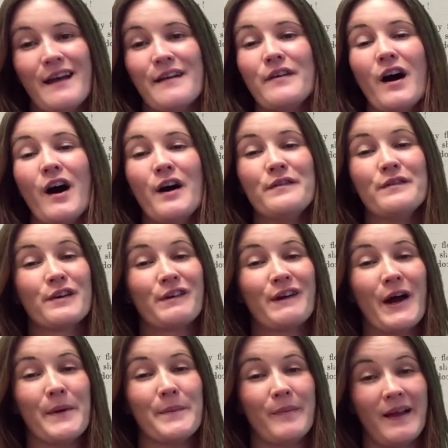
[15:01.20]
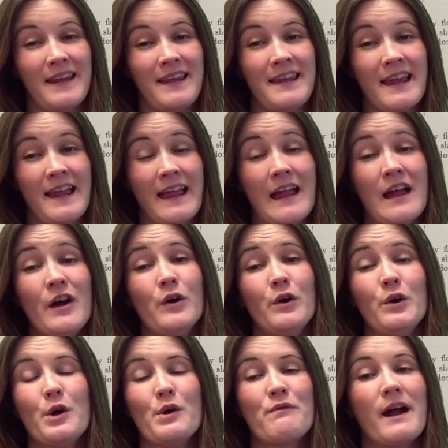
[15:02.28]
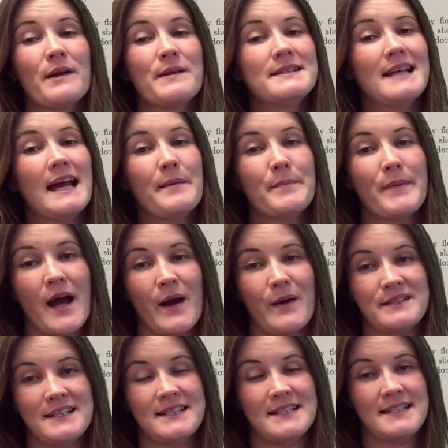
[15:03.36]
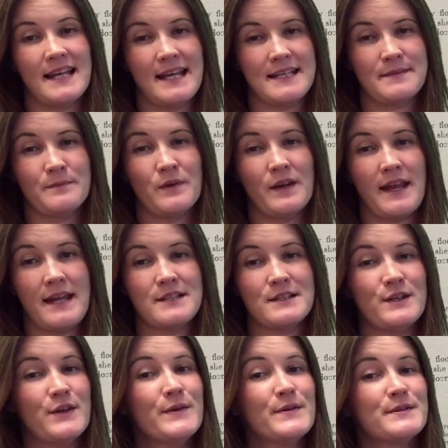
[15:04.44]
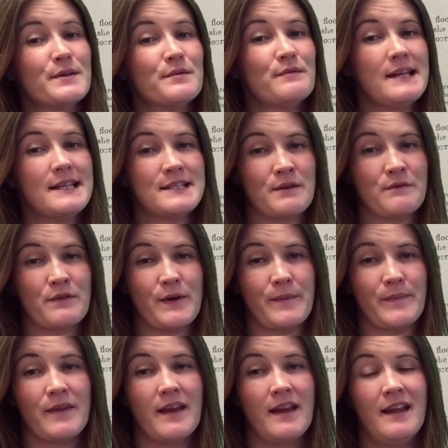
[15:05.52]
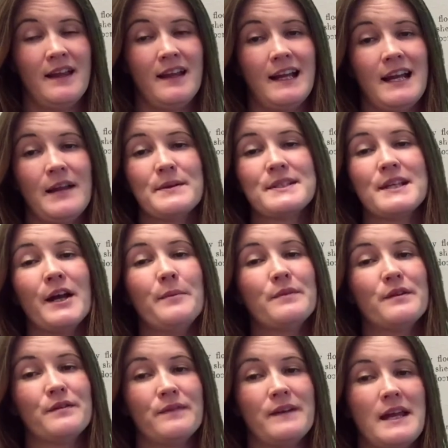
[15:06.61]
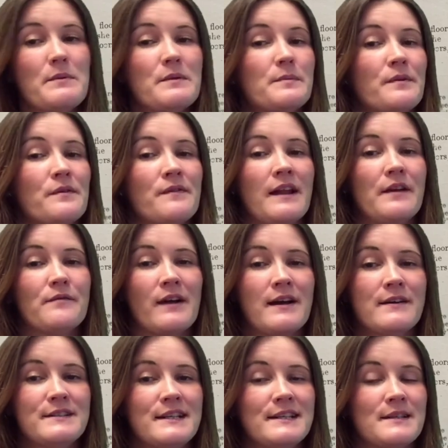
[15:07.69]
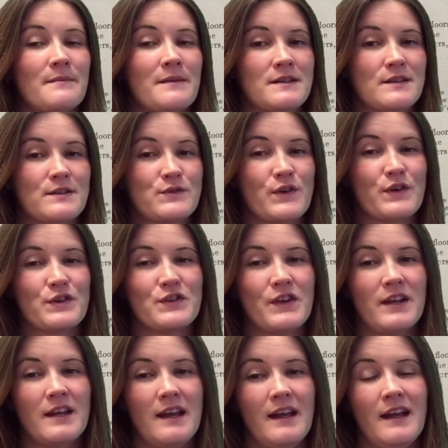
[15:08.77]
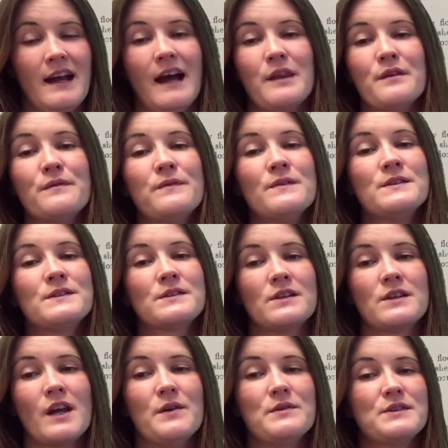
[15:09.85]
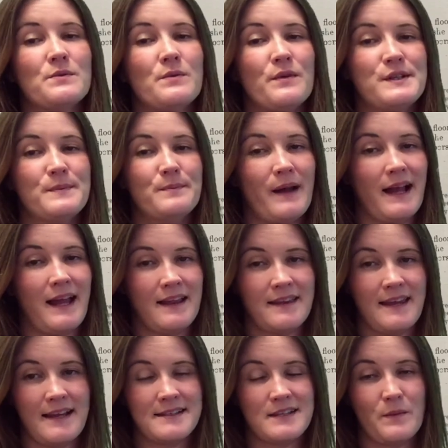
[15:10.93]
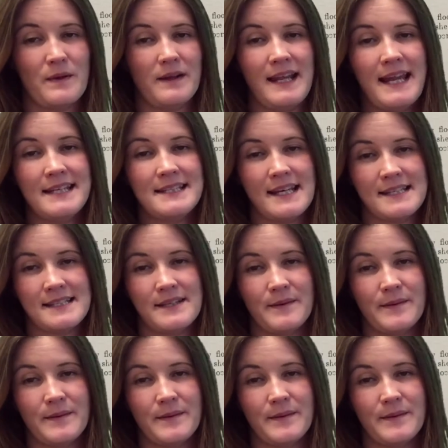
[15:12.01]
of half a crown per year, or around £10 in today's money, to use the reading room, and it was hoped the fee would prevent rowdyism and destruction, and the funds could go towards buying things that were needed.